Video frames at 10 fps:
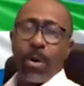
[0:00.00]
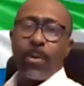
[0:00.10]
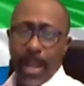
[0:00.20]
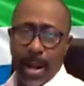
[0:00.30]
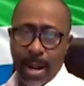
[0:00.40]
what
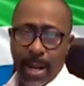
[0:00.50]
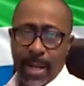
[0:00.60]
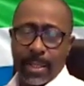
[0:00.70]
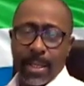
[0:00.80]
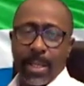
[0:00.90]
we had,
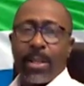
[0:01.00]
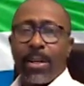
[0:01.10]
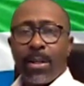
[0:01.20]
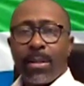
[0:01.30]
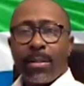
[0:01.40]

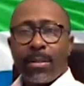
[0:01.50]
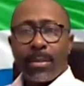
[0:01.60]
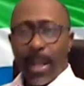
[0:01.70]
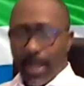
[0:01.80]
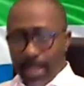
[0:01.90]

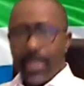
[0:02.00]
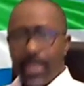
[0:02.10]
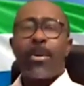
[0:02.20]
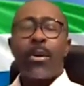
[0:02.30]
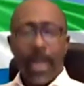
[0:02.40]
and this is
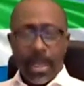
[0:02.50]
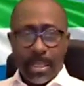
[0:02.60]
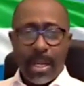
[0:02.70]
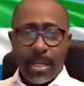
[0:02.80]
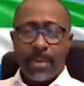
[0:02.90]
not my
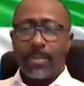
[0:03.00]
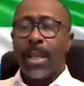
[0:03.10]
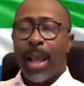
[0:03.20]
understanding,